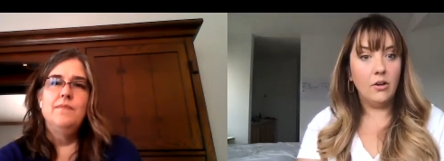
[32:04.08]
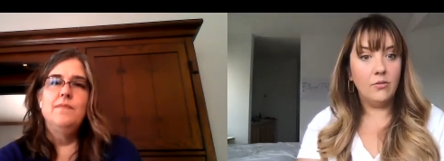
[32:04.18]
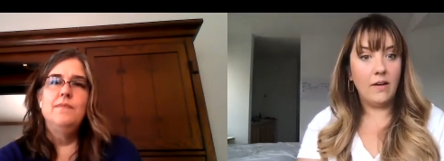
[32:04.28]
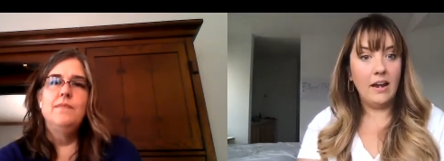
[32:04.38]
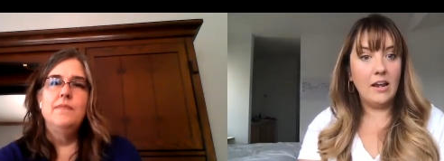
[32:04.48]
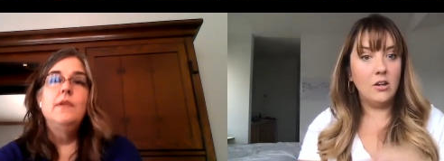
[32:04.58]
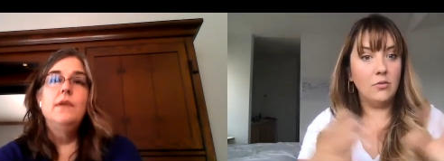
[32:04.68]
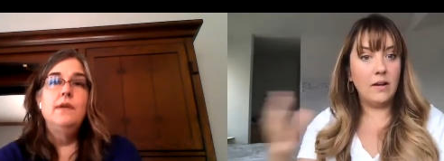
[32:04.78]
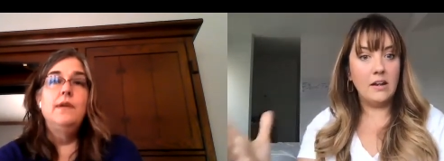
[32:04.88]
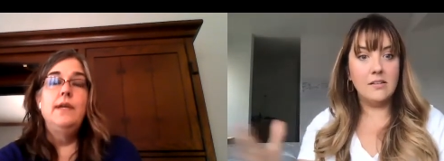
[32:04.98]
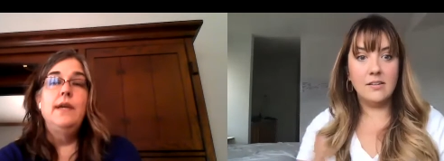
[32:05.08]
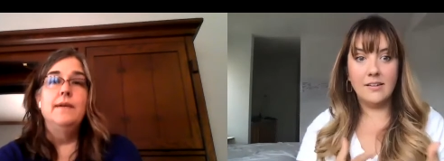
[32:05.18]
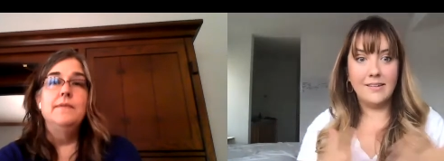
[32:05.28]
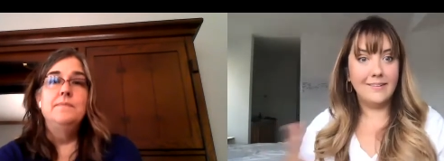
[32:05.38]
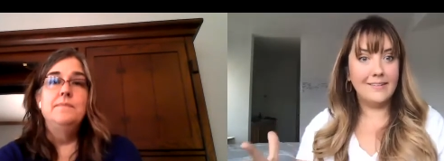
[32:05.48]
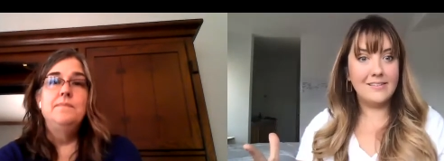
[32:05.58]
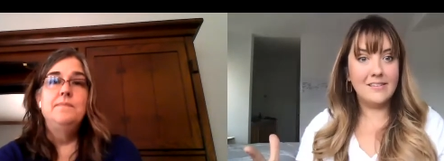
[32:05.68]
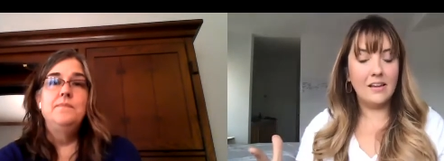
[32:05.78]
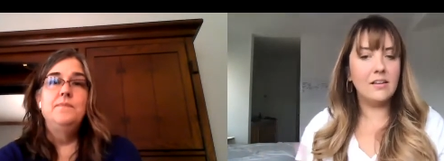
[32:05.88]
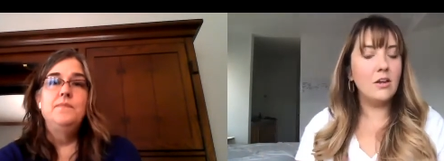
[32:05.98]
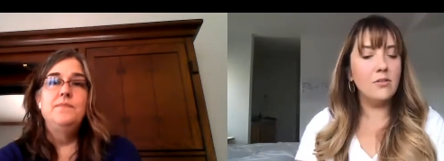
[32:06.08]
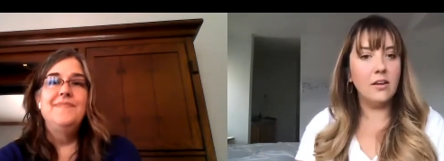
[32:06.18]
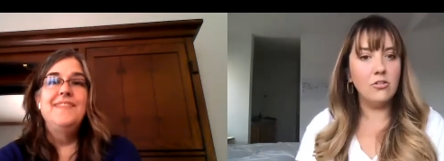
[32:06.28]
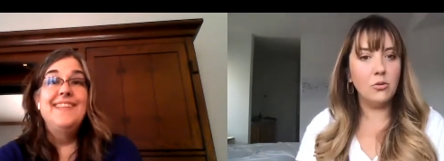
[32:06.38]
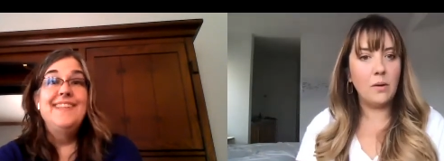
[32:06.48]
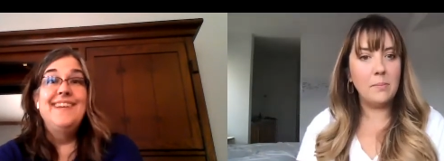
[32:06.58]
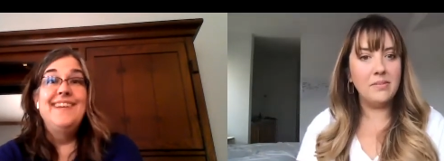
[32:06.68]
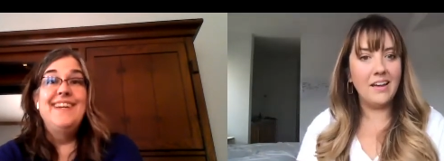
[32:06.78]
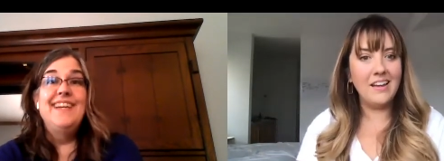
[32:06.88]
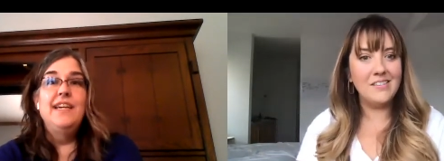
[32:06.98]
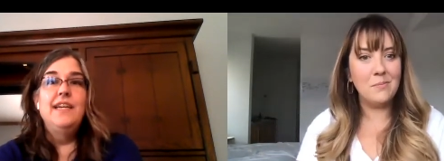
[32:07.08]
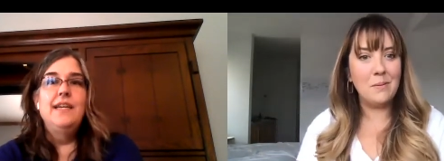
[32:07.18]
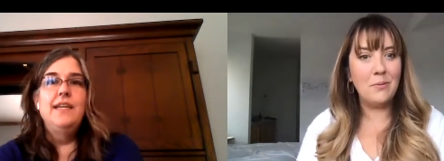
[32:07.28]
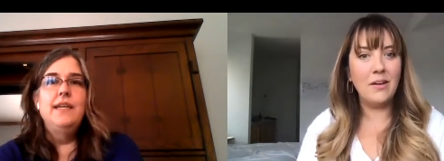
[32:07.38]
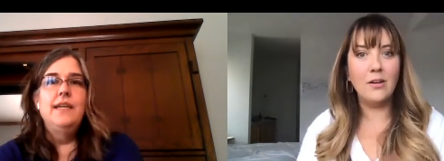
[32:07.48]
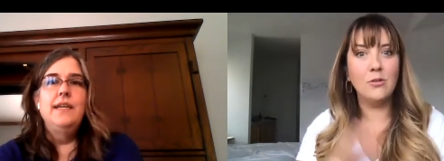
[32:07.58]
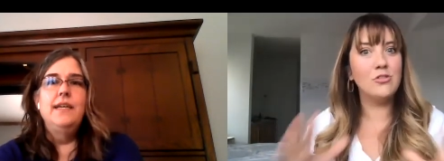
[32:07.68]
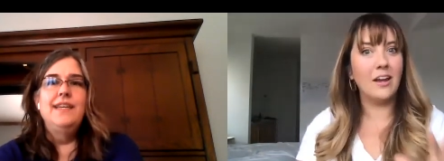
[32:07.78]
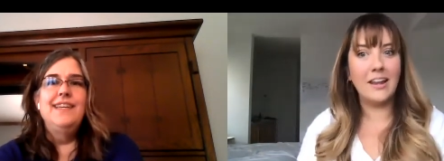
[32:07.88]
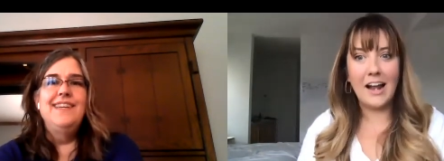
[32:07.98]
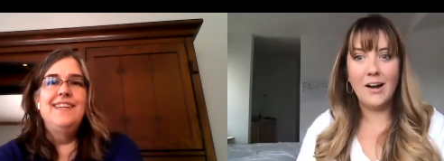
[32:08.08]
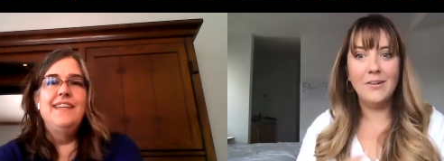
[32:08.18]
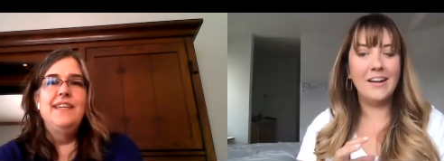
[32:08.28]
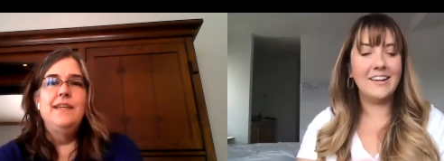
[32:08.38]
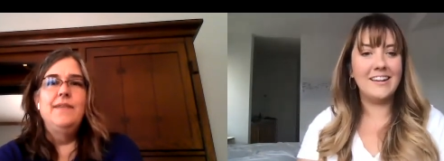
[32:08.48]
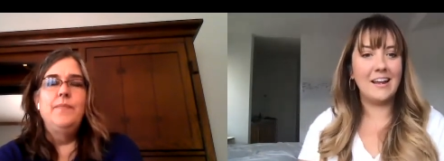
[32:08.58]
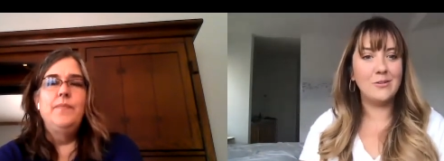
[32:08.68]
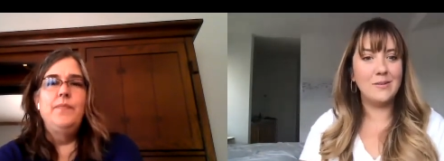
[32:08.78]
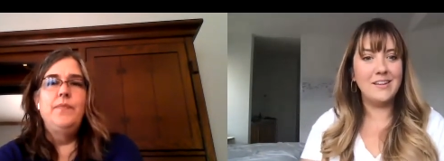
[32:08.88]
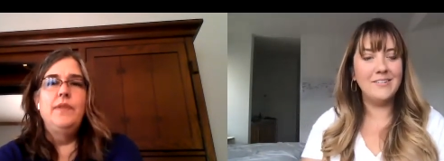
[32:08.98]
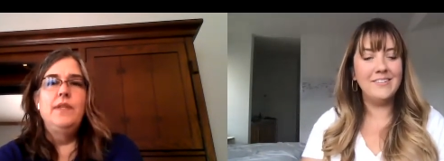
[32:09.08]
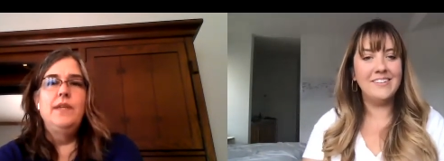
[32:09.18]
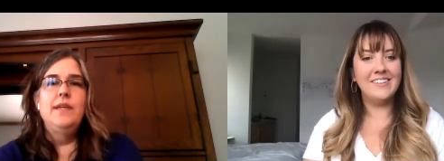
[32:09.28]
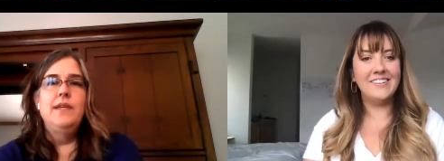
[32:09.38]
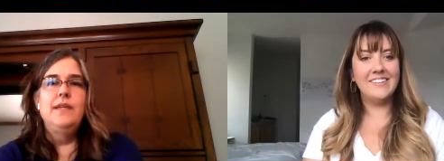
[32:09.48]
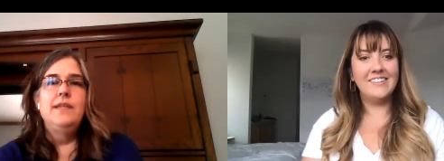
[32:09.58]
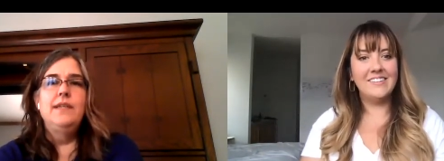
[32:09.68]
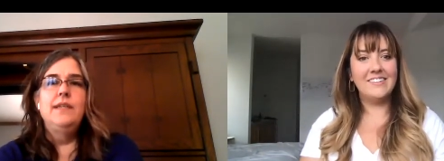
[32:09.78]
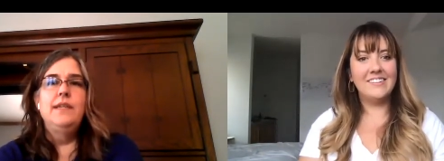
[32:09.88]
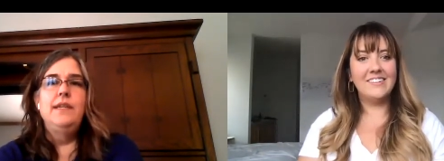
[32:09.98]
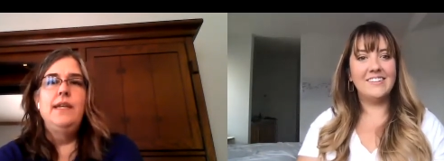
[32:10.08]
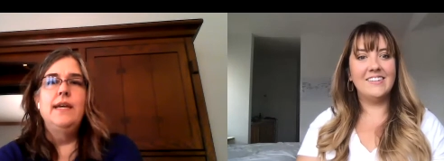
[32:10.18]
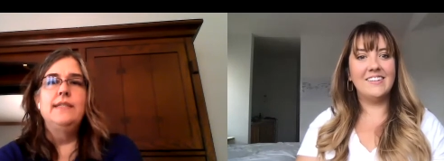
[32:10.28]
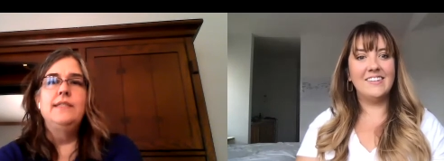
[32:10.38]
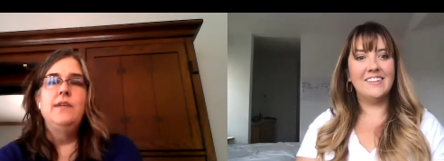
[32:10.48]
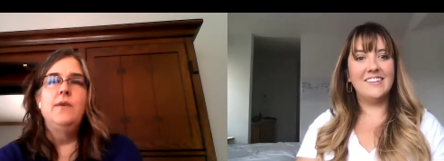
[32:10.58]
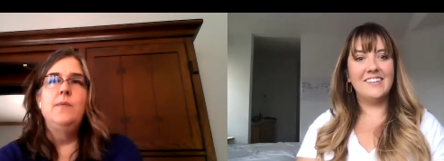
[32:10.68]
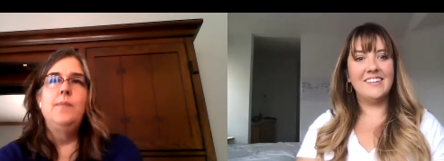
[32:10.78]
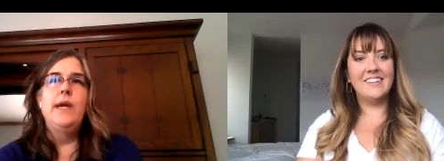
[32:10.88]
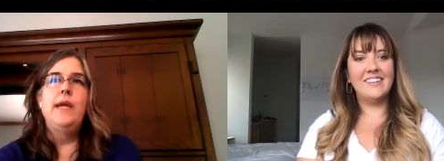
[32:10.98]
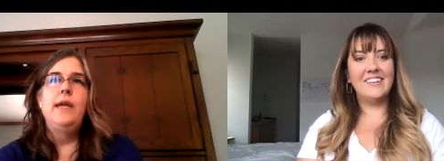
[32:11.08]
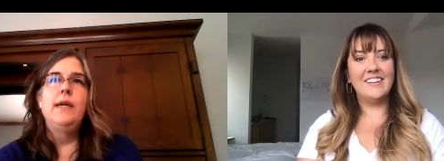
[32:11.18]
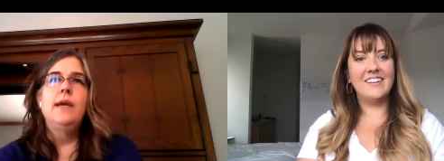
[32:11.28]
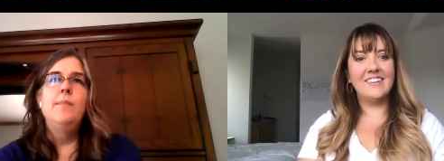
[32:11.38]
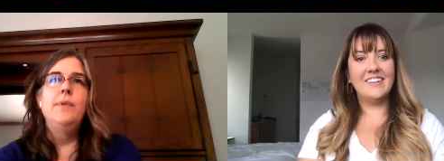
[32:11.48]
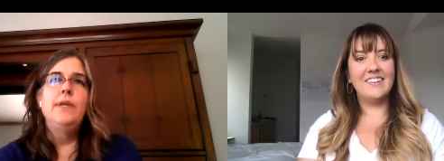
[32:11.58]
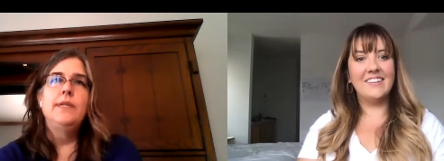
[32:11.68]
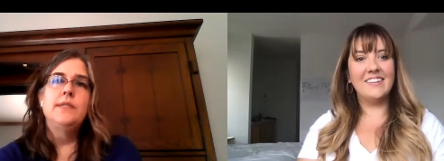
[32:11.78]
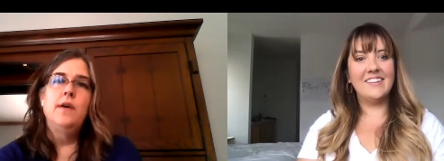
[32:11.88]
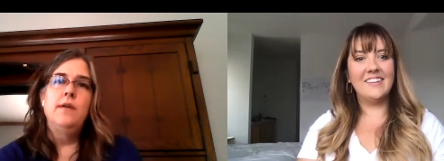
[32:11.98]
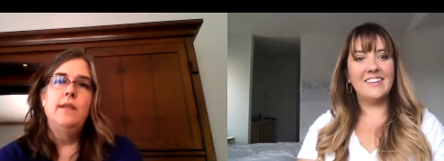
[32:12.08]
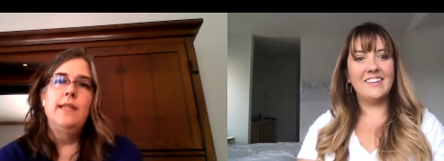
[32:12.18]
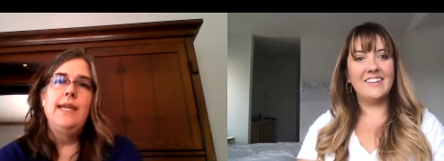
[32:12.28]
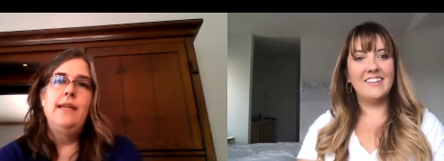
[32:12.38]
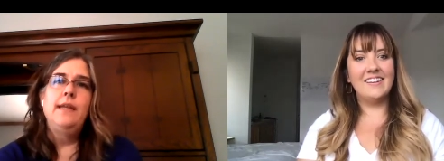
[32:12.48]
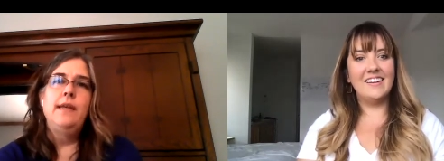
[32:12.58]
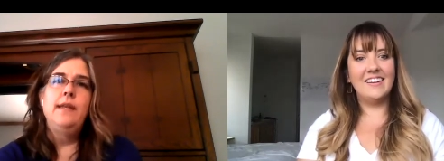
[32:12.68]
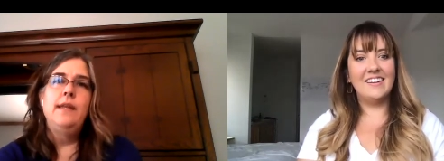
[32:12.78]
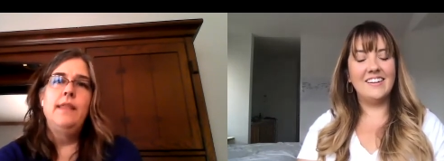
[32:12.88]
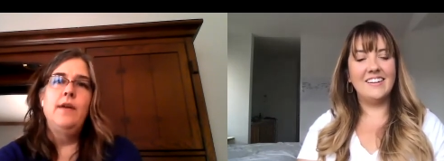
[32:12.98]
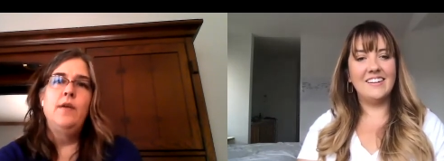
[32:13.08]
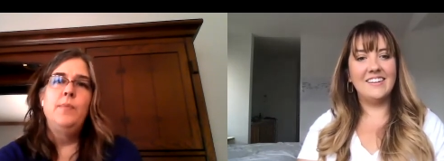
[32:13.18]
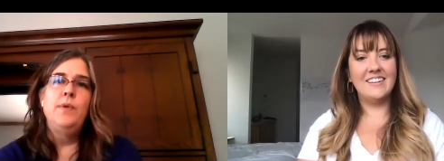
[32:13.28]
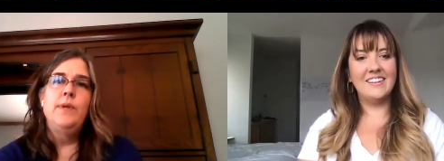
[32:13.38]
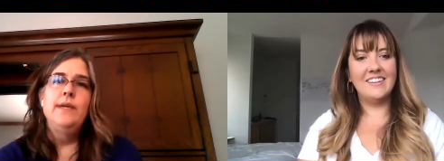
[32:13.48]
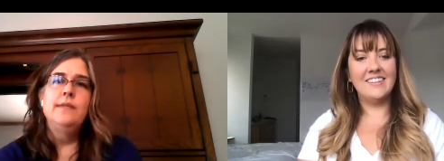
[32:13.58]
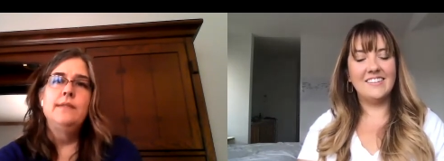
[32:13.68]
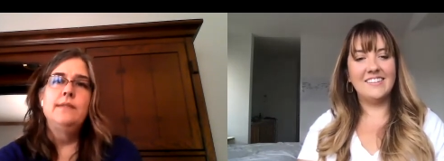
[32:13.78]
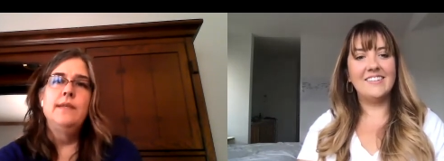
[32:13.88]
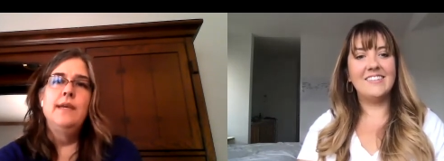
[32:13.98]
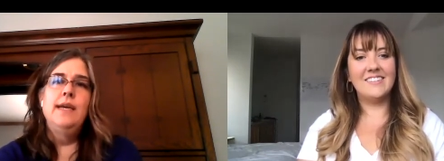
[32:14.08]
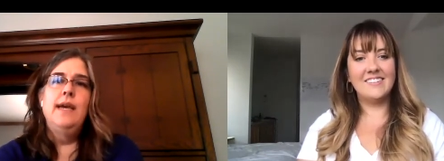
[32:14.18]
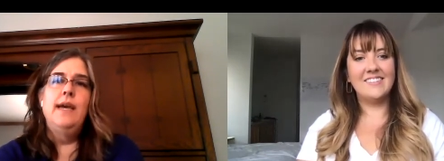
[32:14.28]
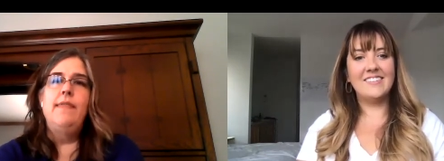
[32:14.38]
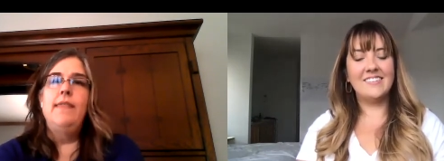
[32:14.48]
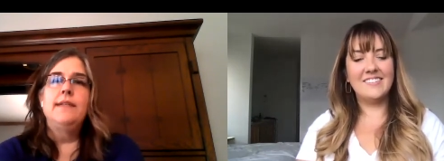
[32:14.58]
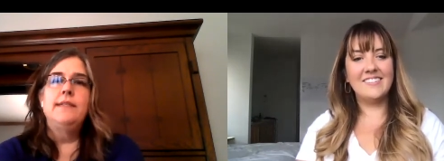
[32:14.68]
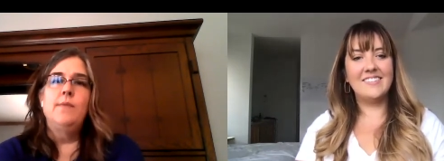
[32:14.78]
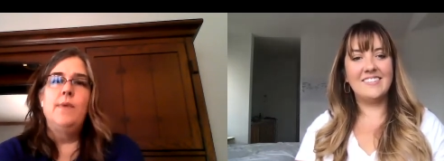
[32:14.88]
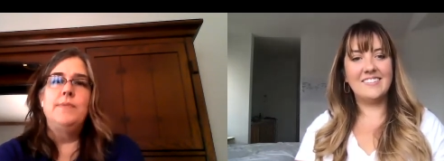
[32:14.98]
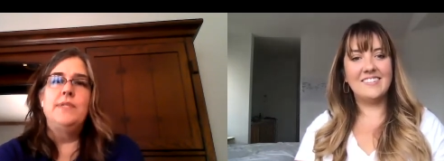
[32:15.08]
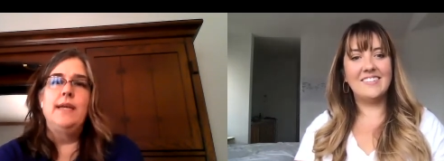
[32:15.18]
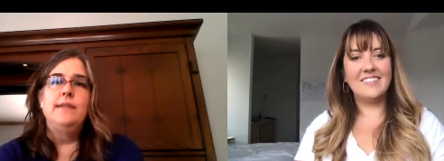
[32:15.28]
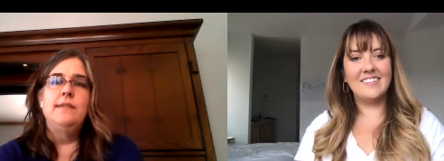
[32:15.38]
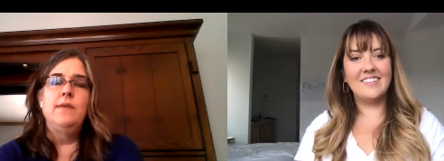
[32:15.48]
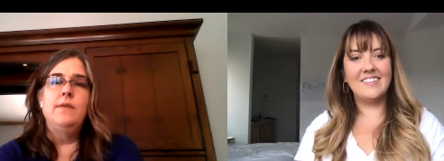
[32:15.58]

Speaker 1: right? And you're ready to yeah. well, can you tell us your website so that people can go check it out and connect with you?
Speaker 2: Yeah, so my company is called Lean In Therapeutics, and that's the website. So